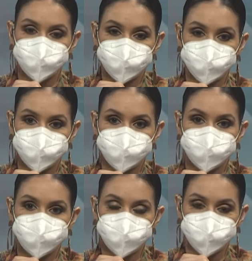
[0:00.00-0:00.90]

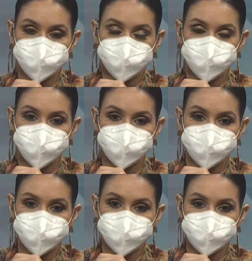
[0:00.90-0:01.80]

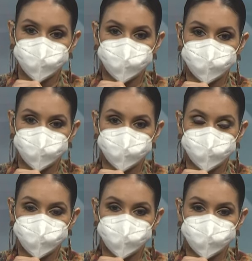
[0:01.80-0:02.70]

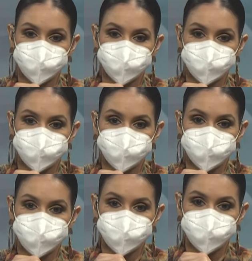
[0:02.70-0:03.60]

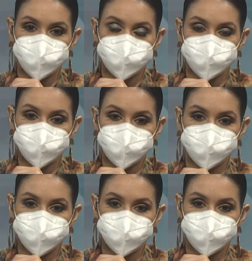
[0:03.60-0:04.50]

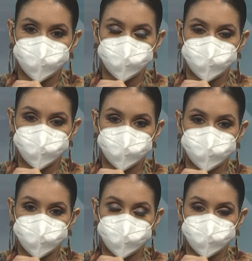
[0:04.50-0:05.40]

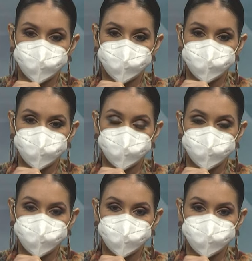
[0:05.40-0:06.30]

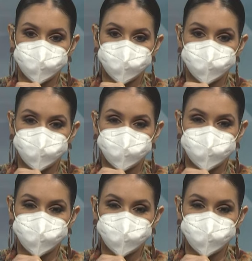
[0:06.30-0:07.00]
(not speaking)